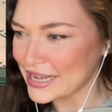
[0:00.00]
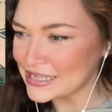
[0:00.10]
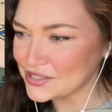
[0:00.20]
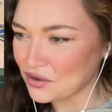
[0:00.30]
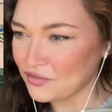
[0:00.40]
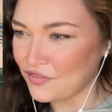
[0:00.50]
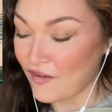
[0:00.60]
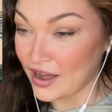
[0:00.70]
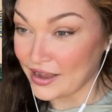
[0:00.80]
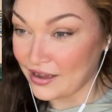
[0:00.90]
is on
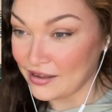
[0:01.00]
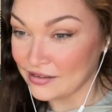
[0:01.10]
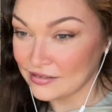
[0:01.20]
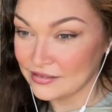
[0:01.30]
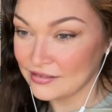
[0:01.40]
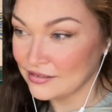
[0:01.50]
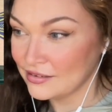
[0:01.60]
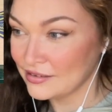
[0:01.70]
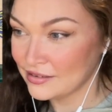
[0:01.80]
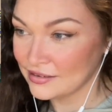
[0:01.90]
fire.
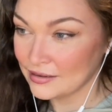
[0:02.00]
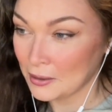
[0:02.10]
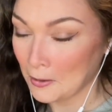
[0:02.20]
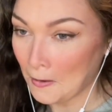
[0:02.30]
One of them.